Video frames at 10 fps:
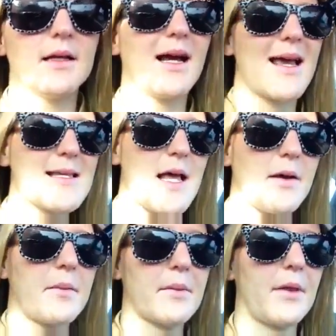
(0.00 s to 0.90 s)
I guess
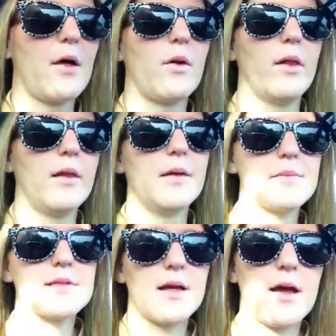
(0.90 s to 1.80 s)
I could put on
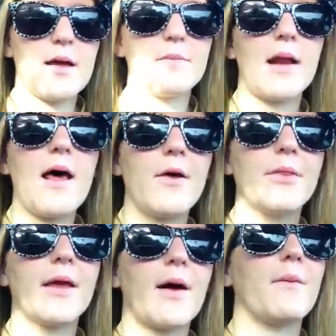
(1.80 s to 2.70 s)
lip stain, but I
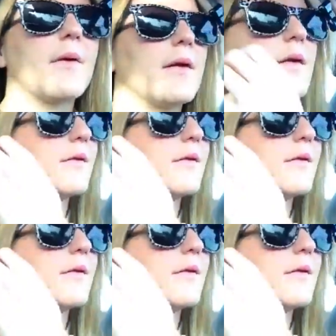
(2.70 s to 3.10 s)
don't think I want to